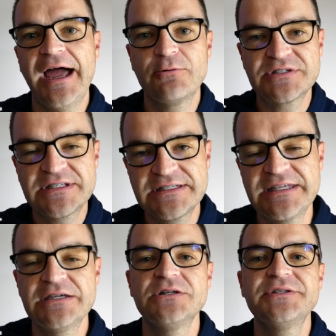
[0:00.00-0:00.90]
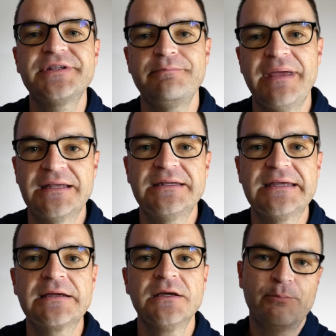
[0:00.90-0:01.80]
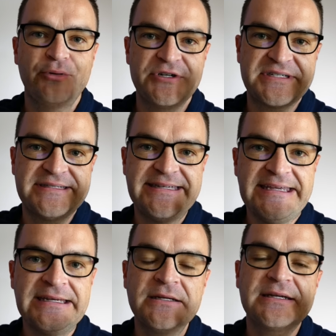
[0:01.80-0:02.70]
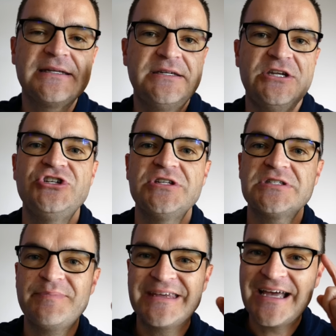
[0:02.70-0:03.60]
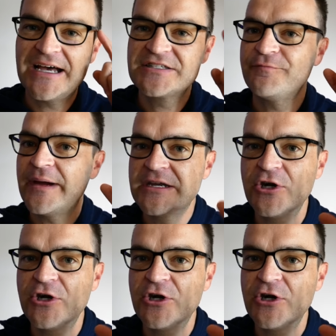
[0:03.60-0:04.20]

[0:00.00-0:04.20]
I was still demanding pristine conditions because of my